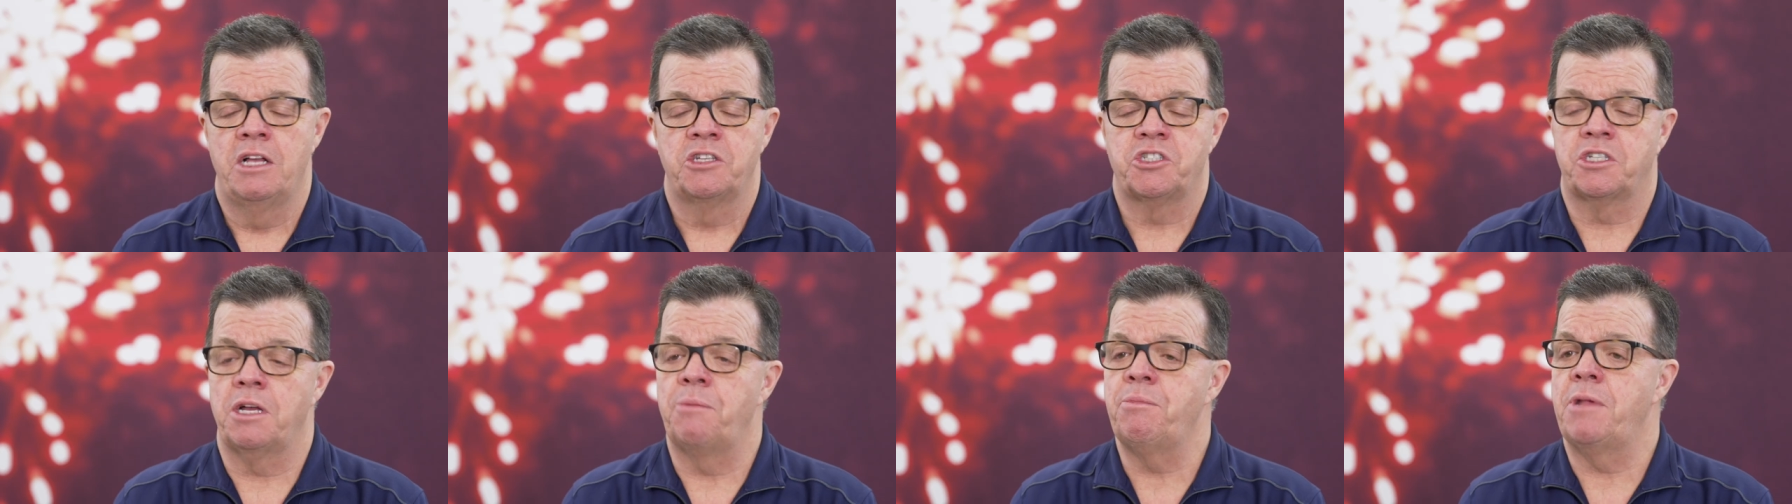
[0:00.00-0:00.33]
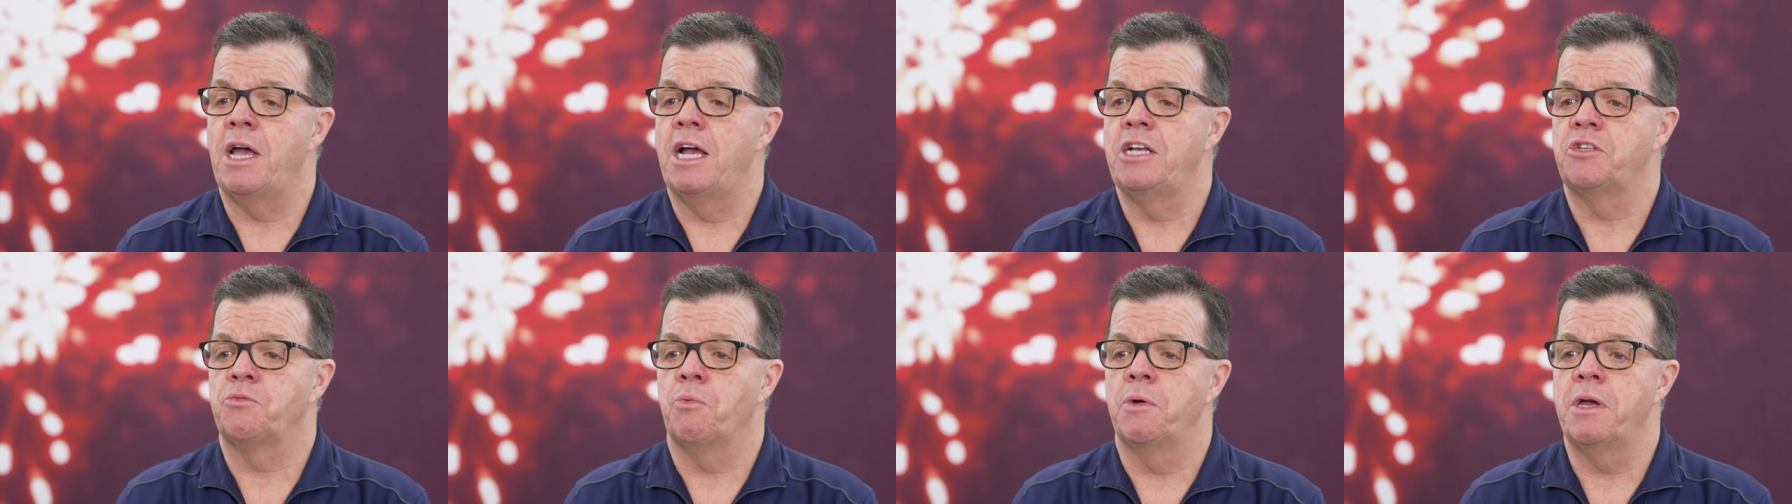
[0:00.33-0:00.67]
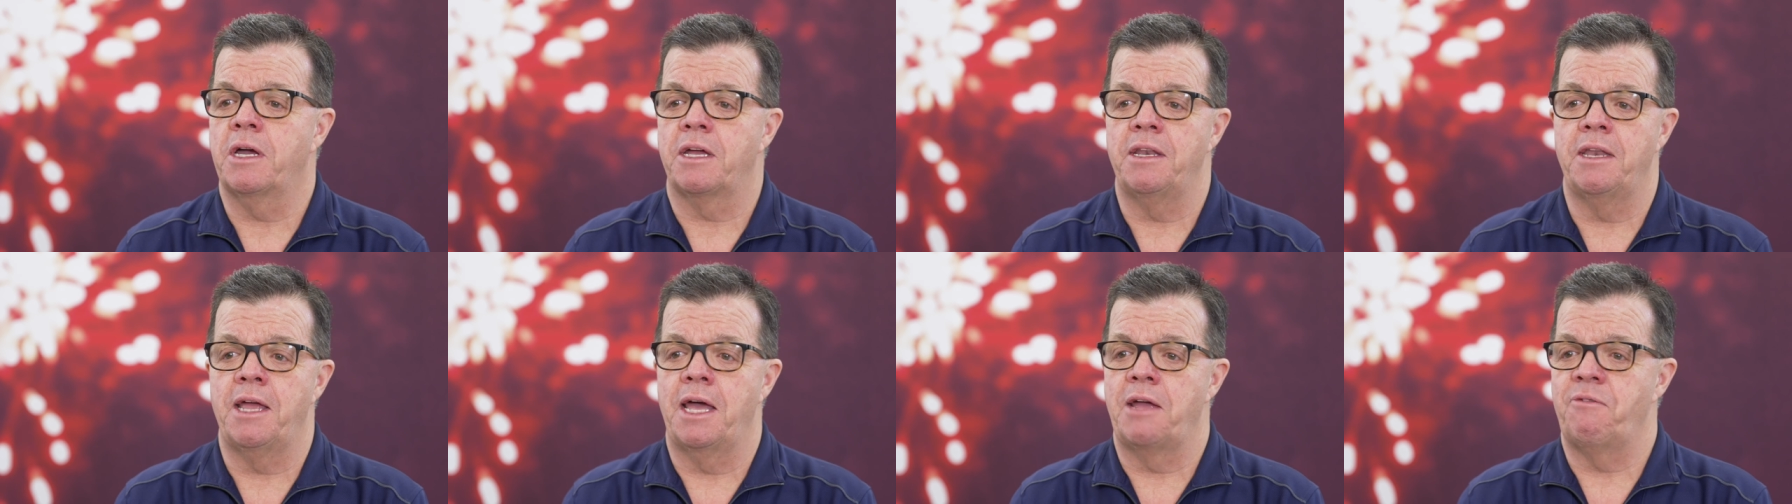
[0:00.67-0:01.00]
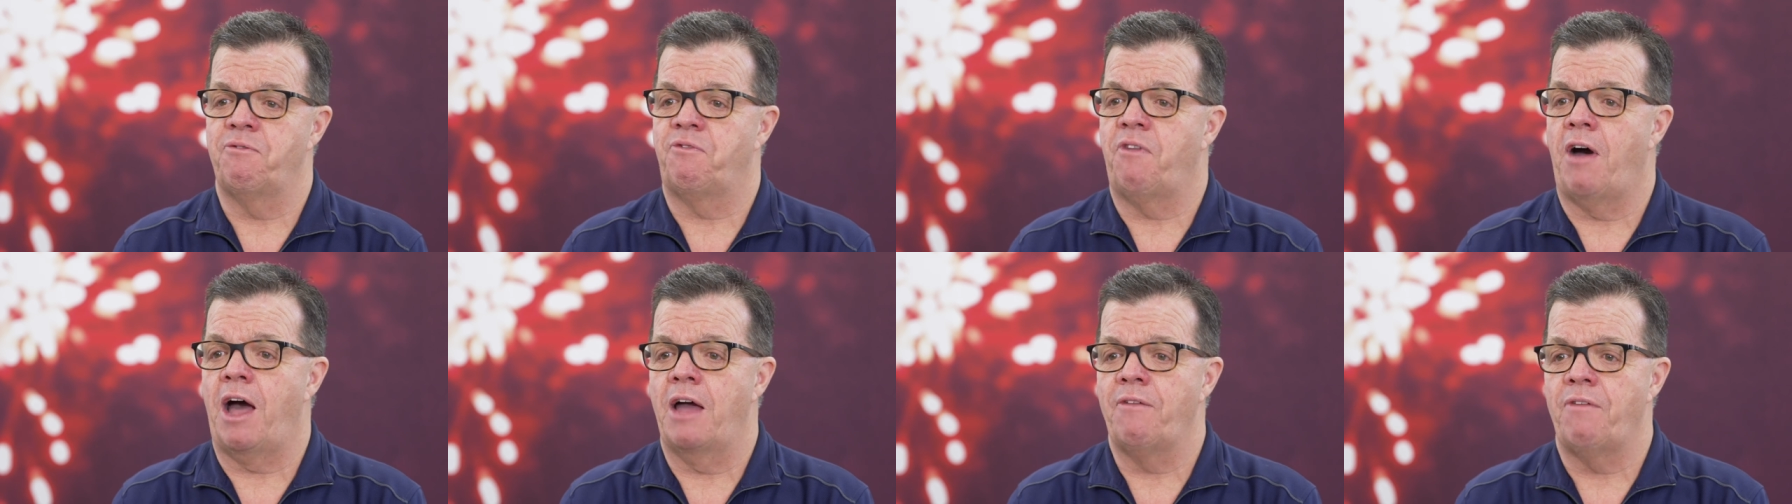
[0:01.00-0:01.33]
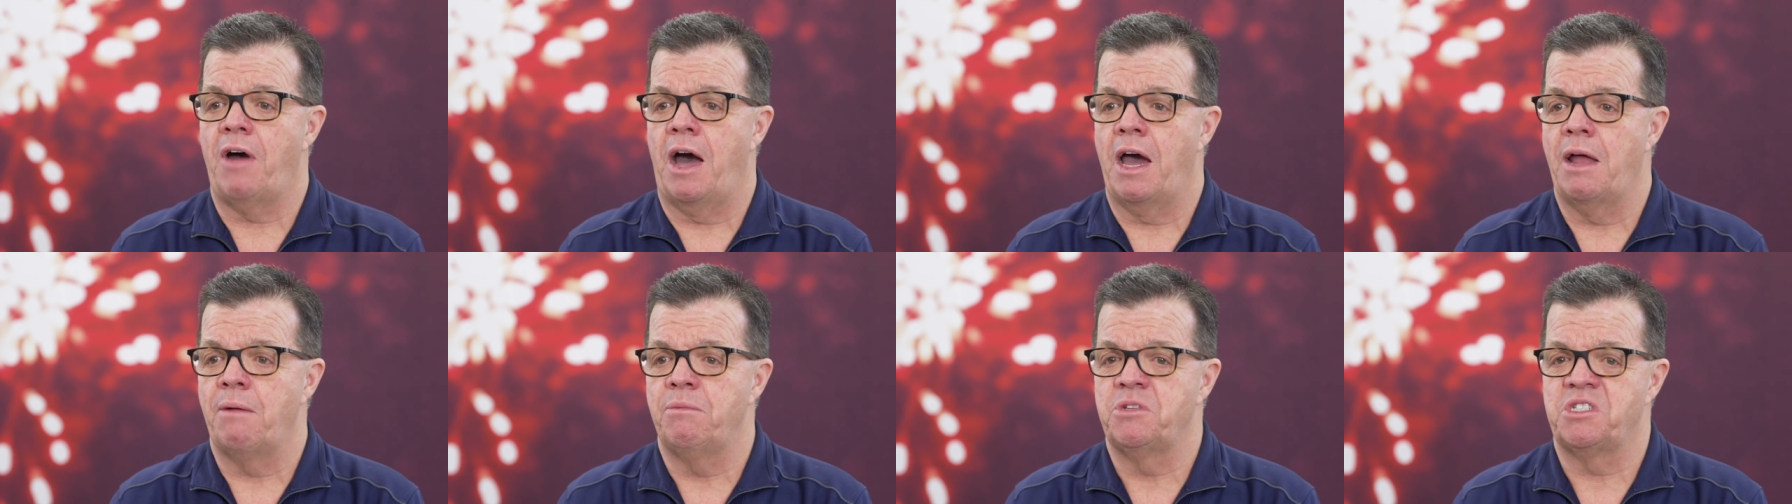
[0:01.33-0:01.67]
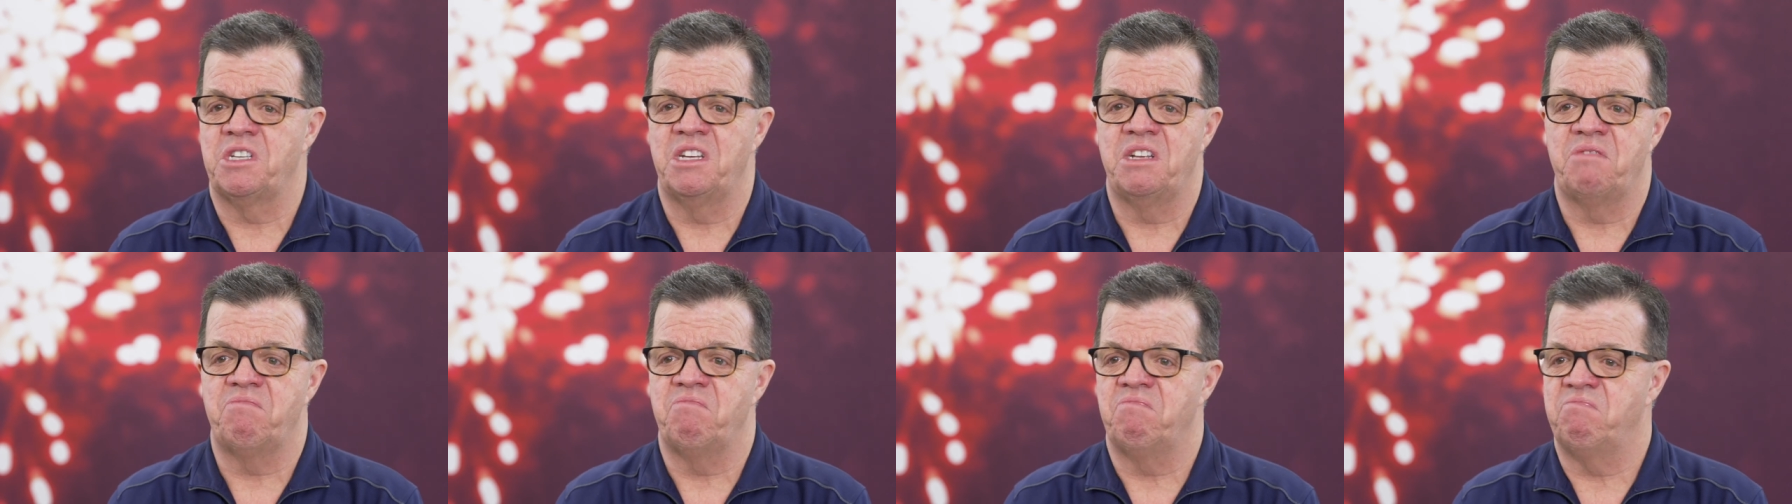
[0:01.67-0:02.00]
Some days we can name five items
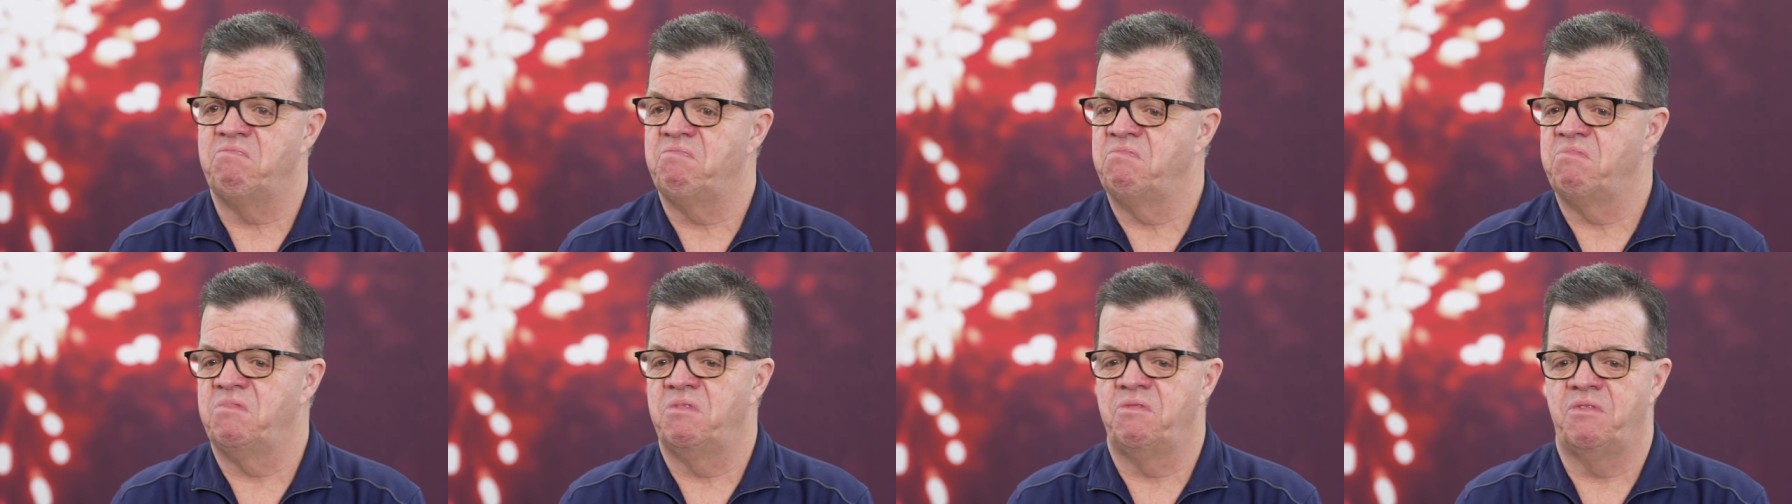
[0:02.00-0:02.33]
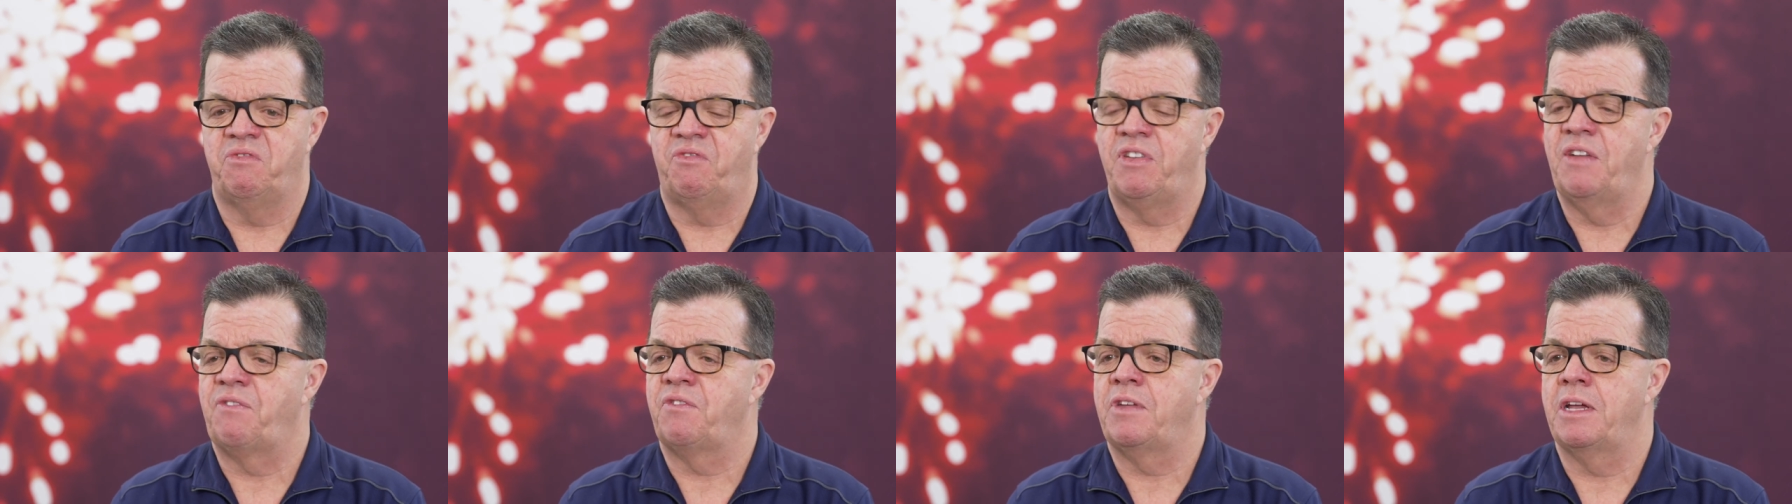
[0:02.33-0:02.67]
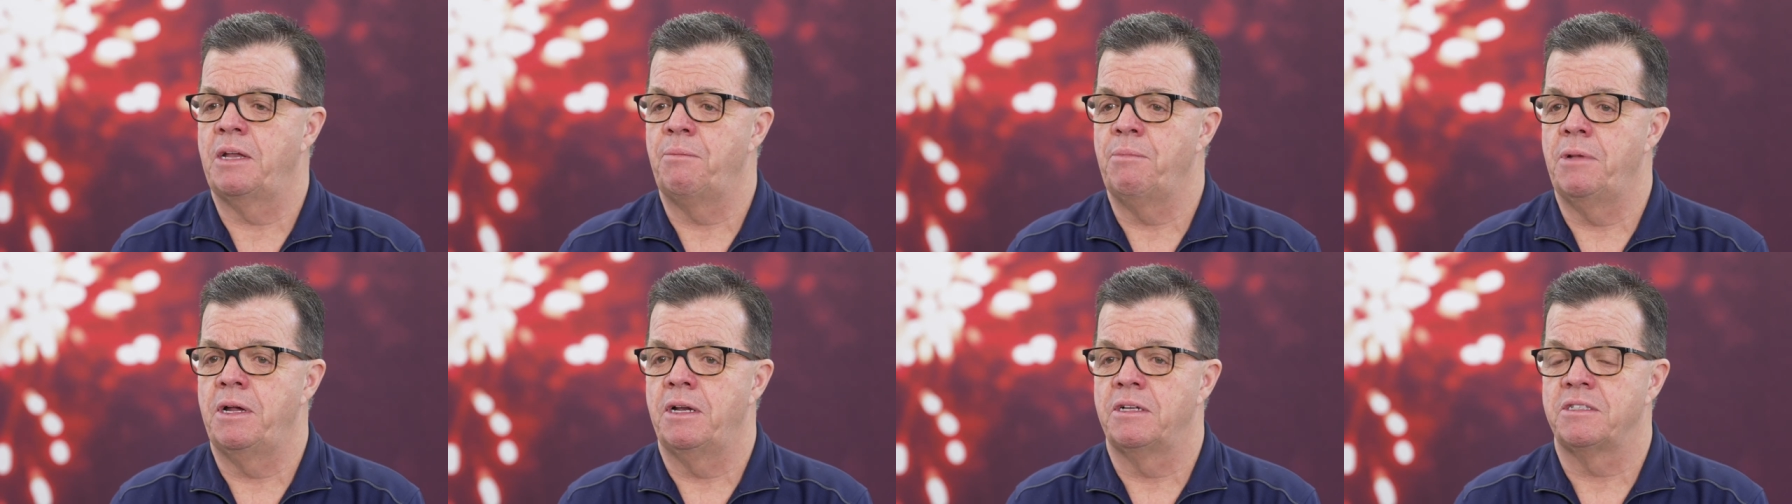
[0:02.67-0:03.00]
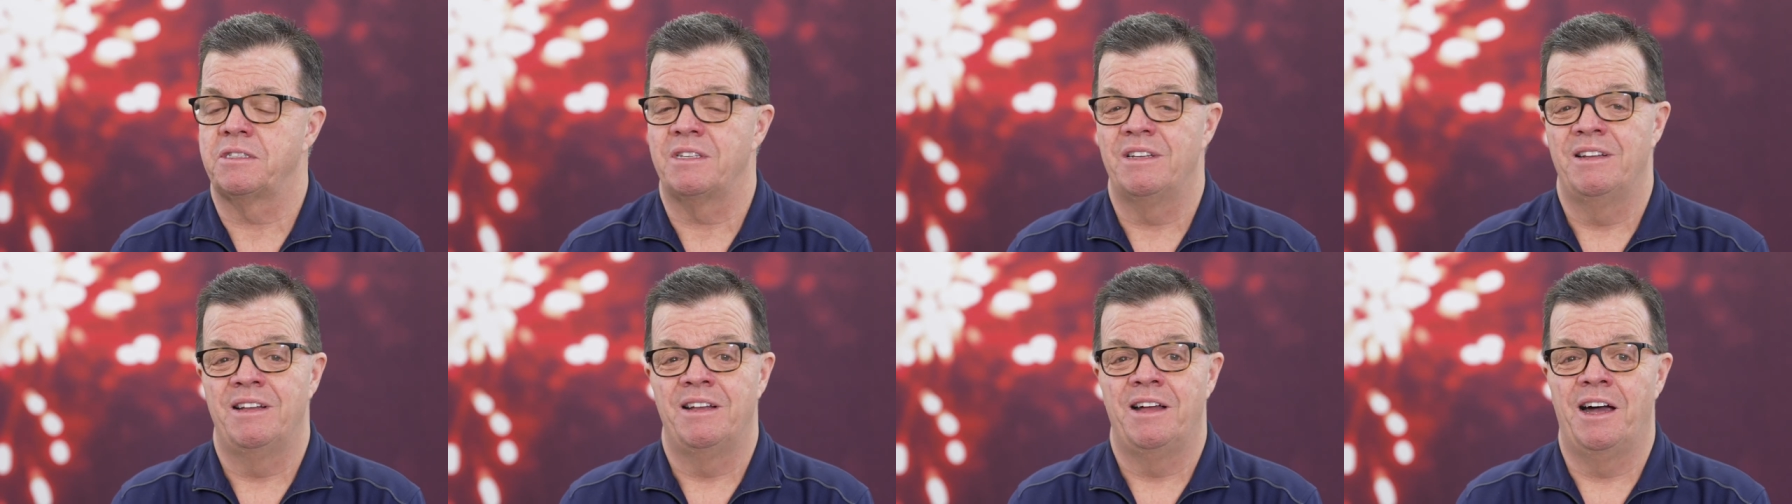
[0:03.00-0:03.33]
in 15 minutes.